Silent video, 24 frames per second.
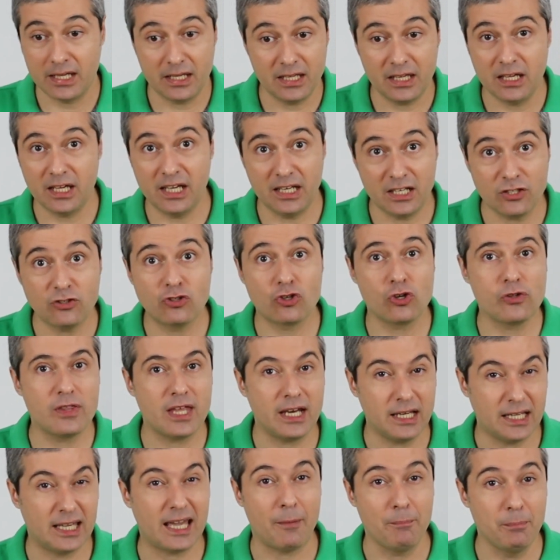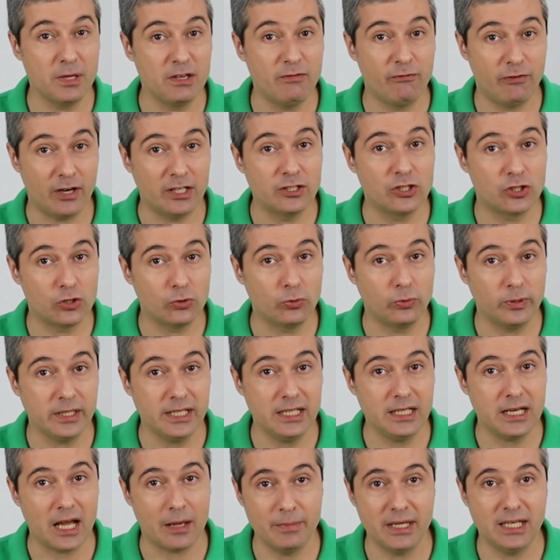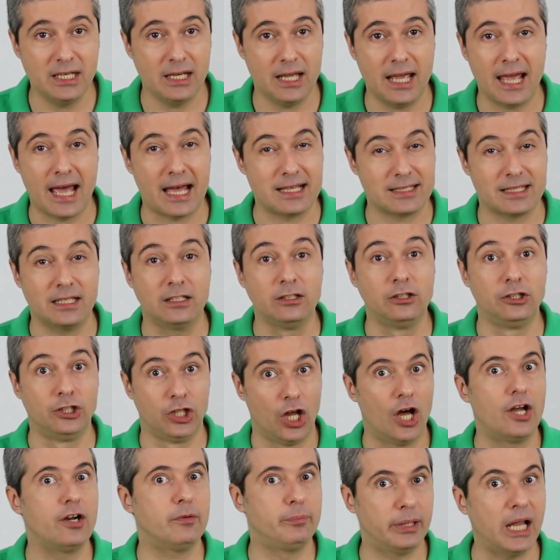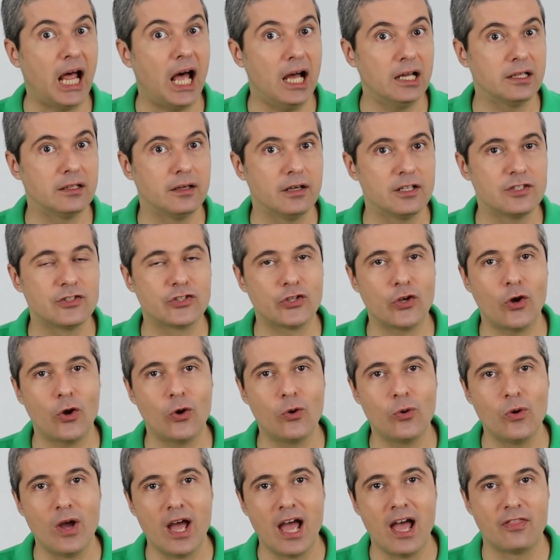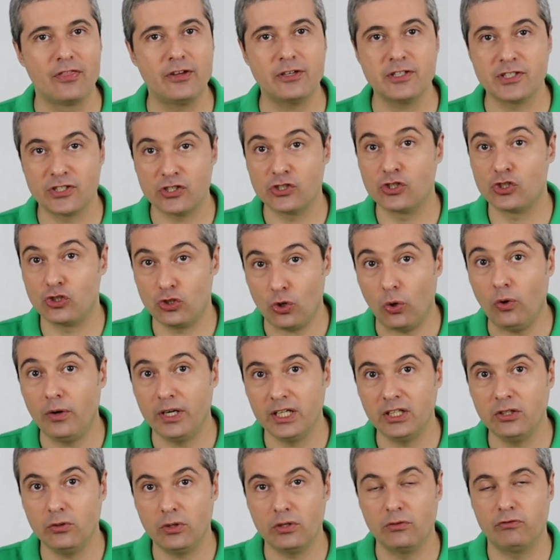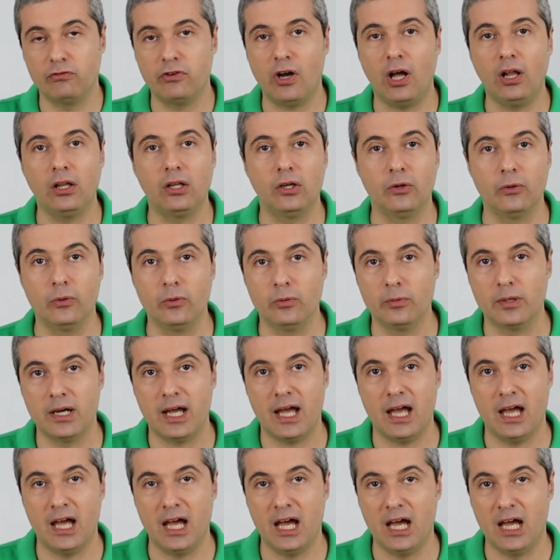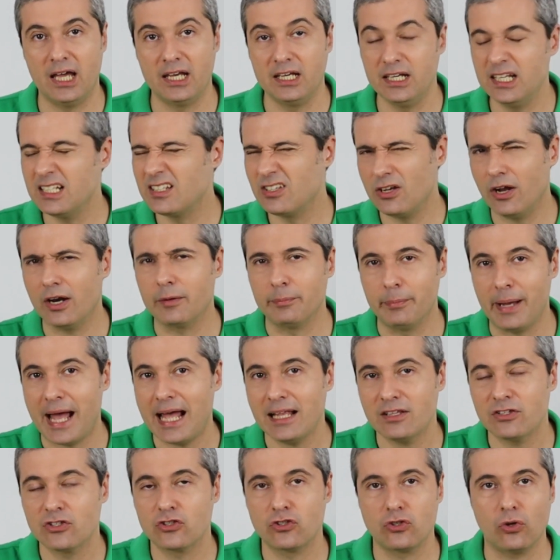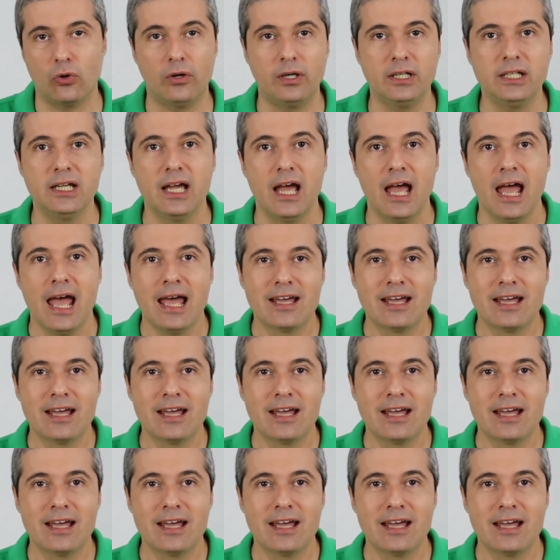It is true that it can be fun to read. I mean, it has a lot of plot, so there's a story you can follow, and it's not a bad story.